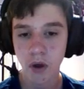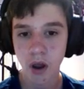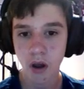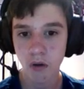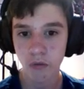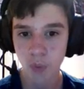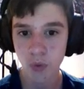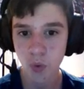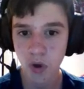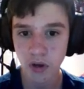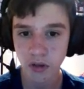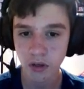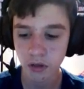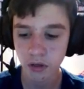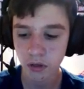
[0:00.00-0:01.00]
Everyone,
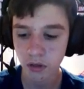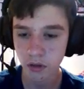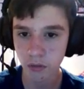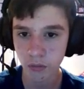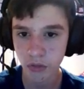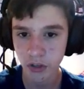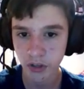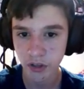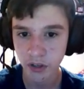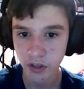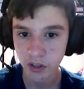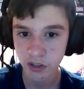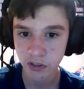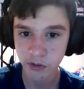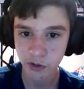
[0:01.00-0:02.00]

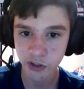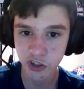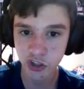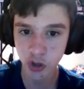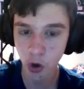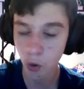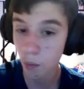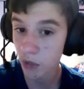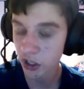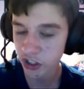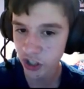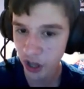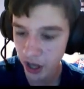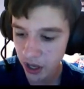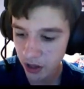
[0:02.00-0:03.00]
there's so much
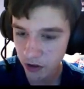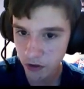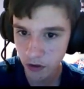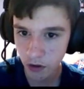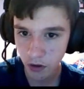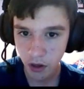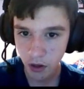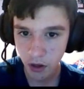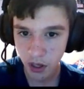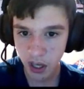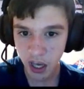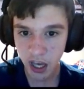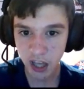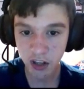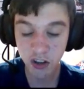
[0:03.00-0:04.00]
hate,
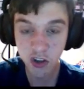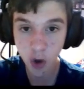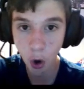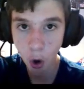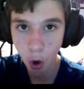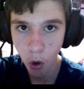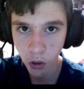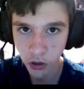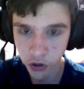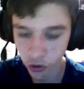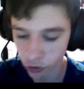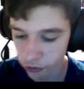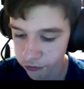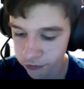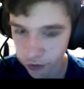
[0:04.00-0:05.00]
and it's all your
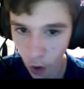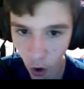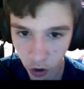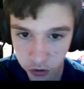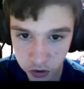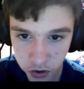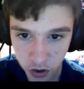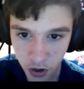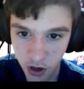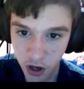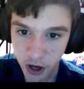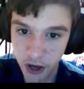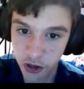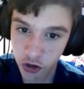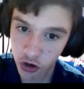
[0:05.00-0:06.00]
fault.
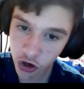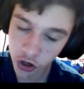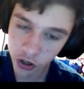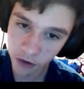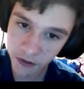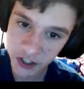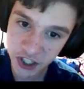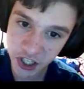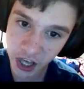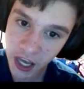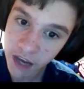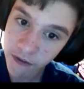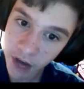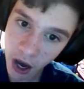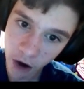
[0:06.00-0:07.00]
You could have
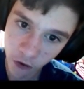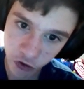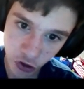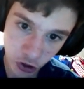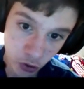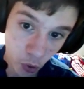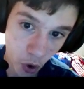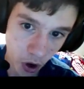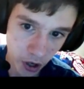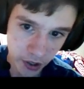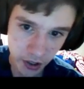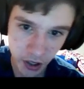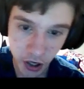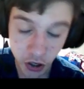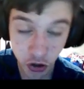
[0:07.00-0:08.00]
saved everyone.
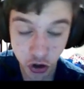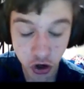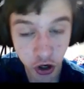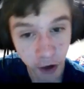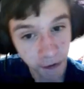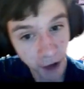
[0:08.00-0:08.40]
You could have